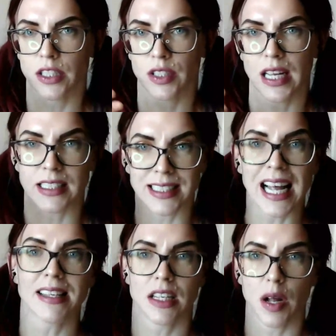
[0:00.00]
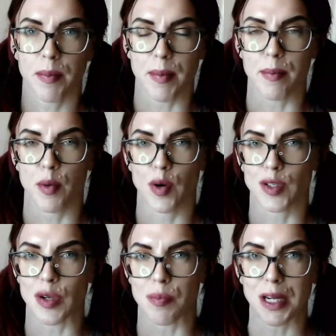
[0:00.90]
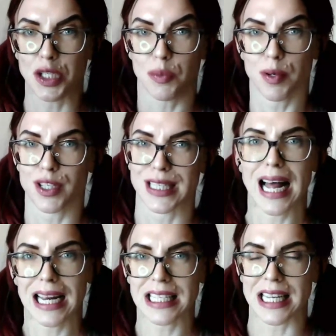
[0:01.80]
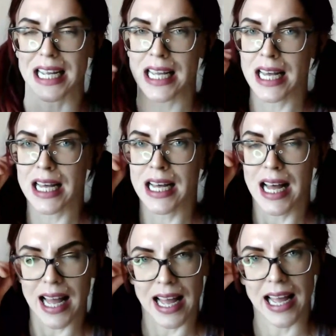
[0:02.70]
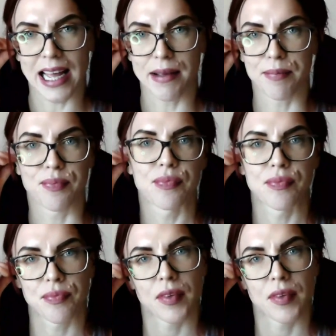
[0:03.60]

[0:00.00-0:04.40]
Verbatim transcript: sass it up a bit more to match your personality. Um,